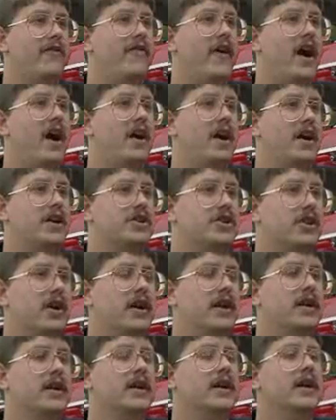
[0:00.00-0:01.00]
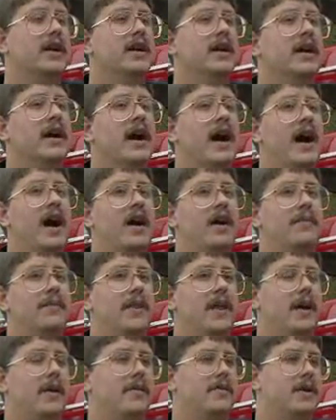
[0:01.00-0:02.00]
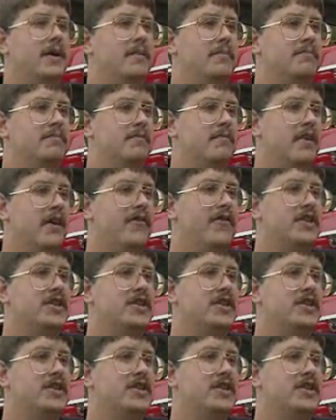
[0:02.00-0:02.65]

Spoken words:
our fire district, the